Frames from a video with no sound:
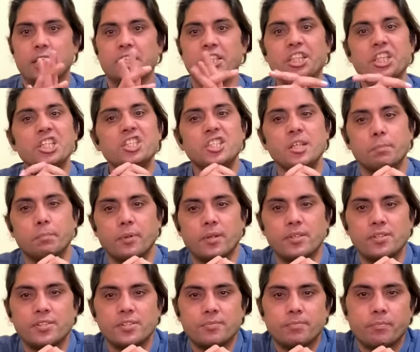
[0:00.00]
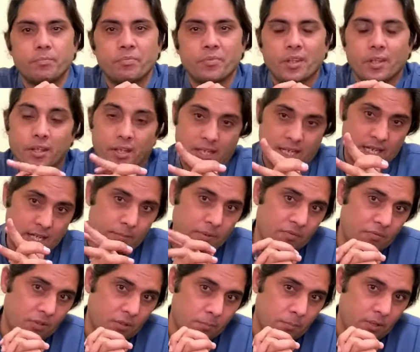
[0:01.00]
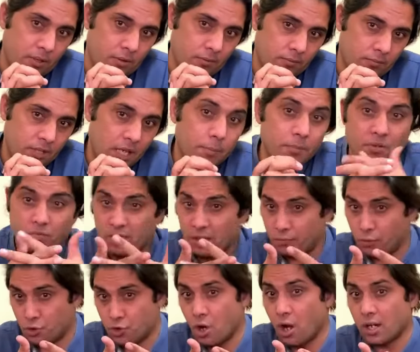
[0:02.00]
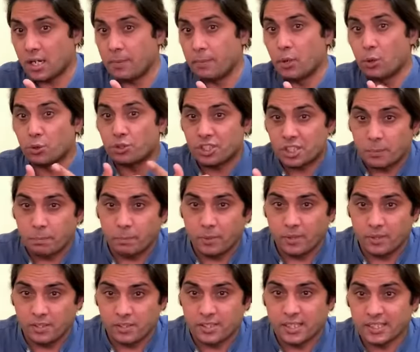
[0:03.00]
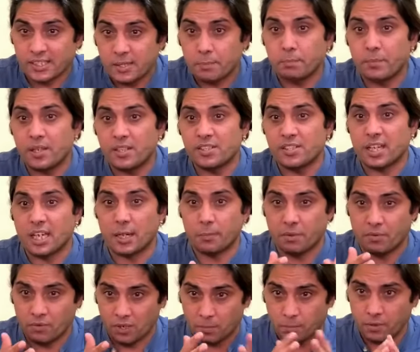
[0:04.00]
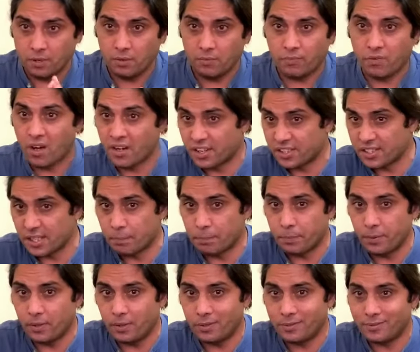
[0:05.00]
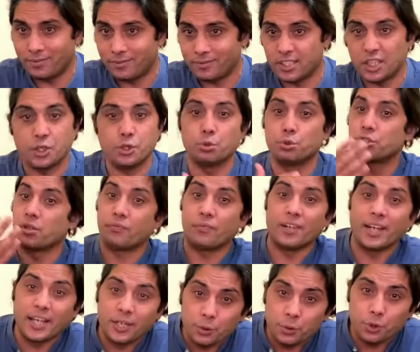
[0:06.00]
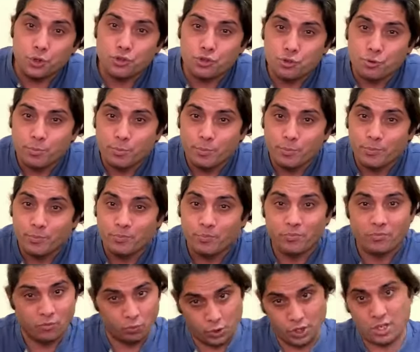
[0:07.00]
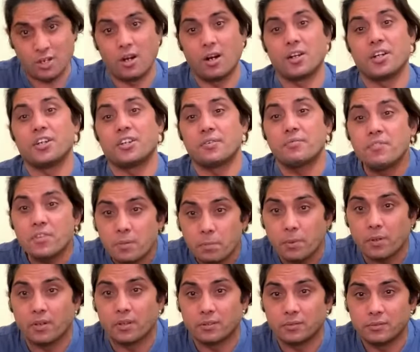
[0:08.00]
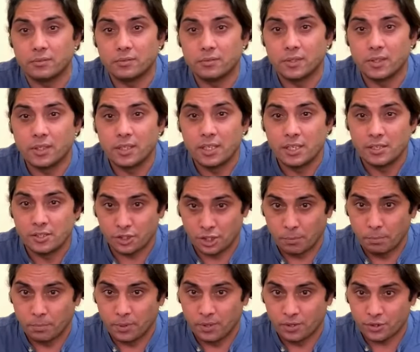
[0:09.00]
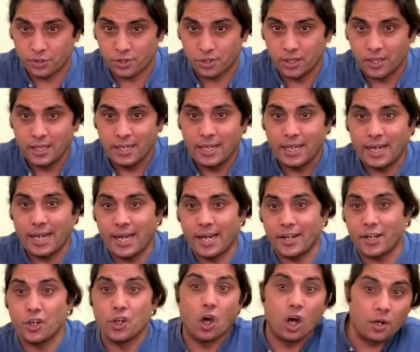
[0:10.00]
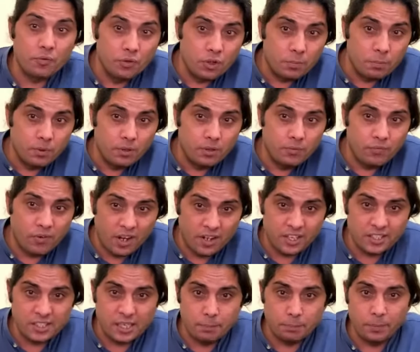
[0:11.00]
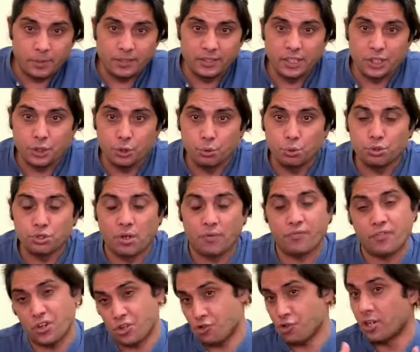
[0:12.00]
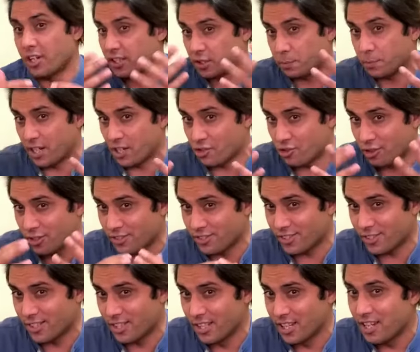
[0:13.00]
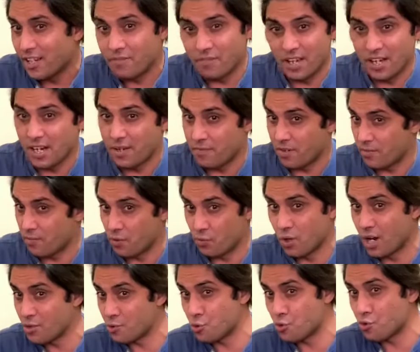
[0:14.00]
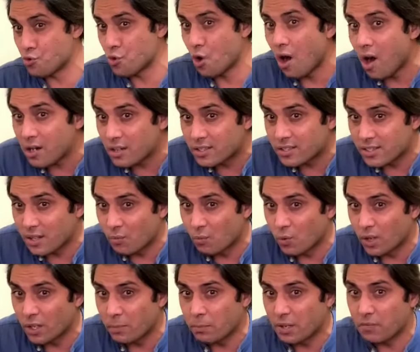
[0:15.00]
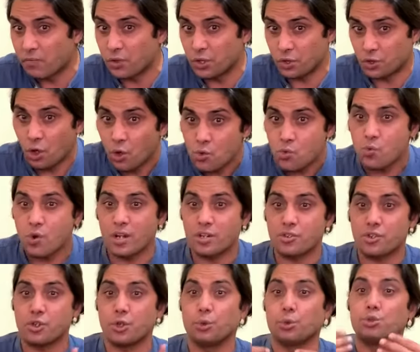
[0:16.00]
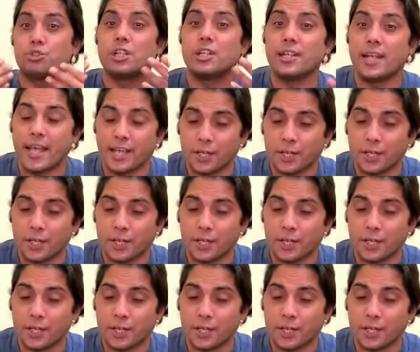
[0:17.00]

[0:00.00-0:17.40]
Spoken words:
These symbols can be verbal. I mean, when we talk about symbols, the symbols can be verbal. For example, the use of language, we call it a verbal symbols. And non-verbal, for example, the use of facial expressions. Whenever we want to talk someone, but we don't want to use the